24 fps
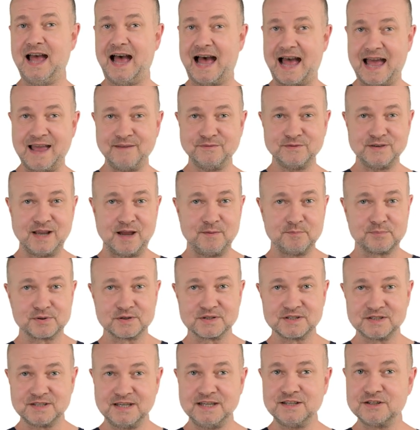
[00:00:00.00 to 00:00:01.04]
I've done
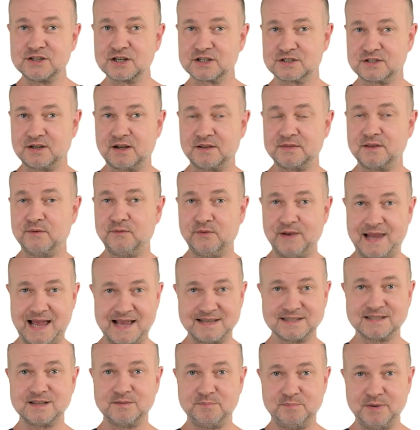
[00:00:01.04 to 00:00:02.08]
procedures on the
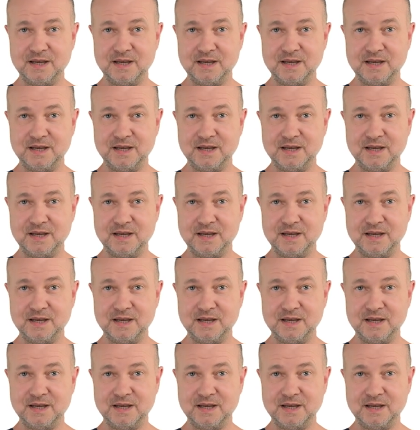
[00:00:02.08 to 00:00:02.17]
flaccid